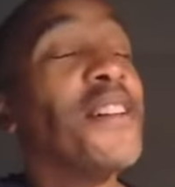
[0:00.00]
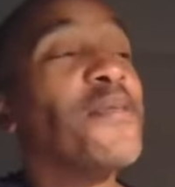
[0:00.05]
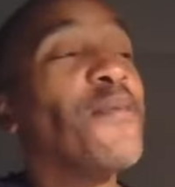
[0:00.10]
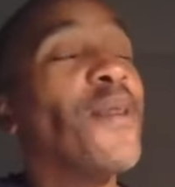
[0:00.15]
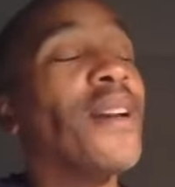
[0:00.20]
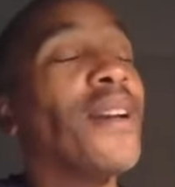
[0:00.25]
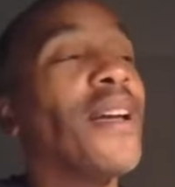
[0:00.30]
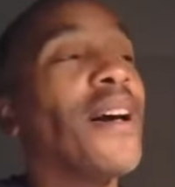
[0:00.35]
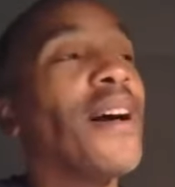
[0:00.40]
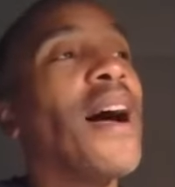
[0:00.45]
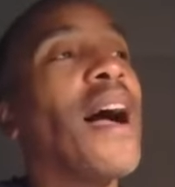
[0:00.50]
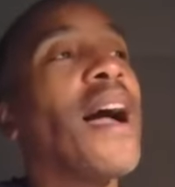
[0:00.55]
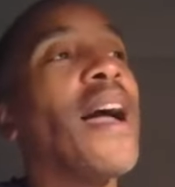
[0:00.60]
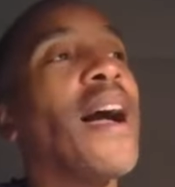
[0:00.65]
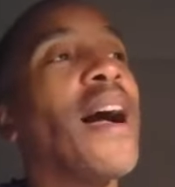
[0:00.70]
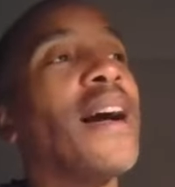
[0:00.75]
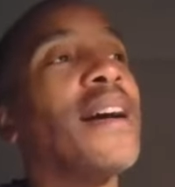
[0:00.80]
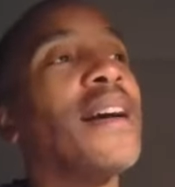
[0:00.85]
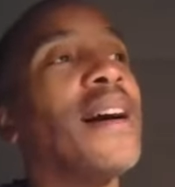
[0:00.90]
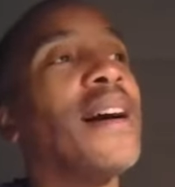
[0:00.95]
well,
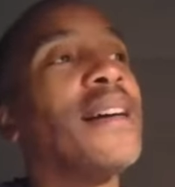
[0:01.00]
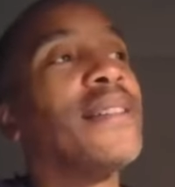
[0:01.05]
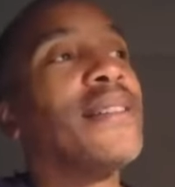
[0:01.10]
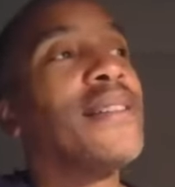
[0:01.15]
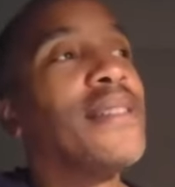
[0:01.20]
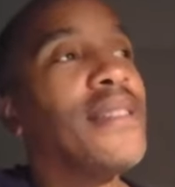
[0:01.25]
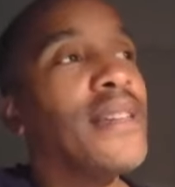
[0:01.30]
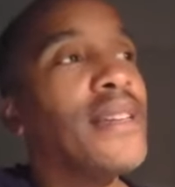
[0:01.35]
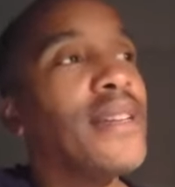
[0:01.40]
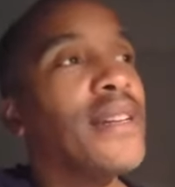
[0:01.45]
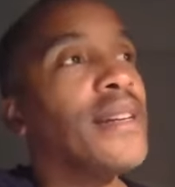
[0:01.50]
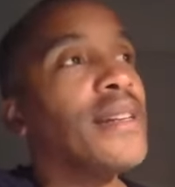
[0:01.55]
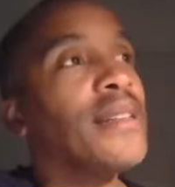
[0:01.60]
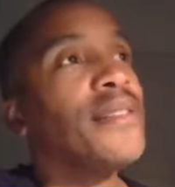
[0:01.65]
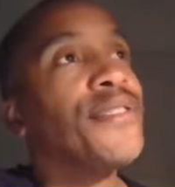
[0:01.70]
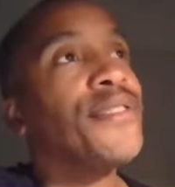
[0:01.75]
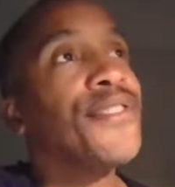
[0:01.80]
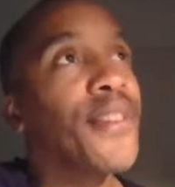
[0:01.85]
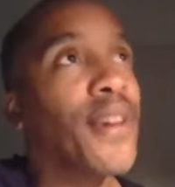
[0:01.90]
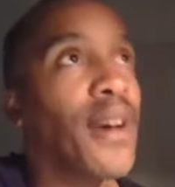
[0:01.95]
I see it
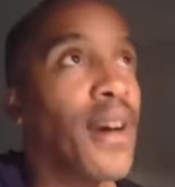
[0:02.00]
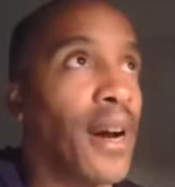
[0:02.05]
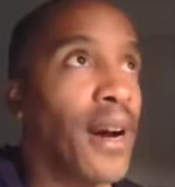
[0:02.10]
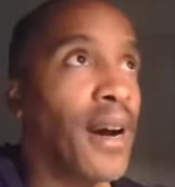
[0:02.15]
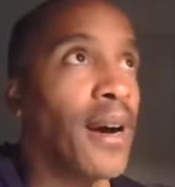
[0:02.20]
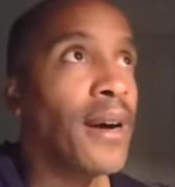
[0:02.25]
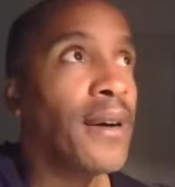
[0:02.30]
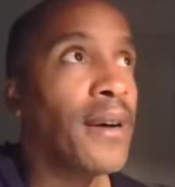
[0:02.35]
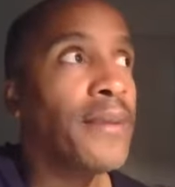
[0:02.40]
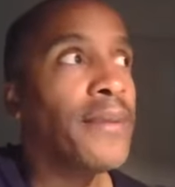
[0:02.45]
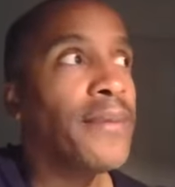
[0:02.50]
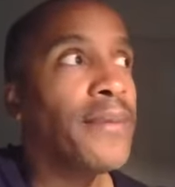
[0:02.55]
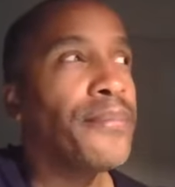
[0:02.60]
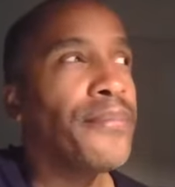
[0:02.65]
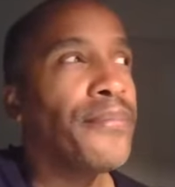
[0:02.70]
as, how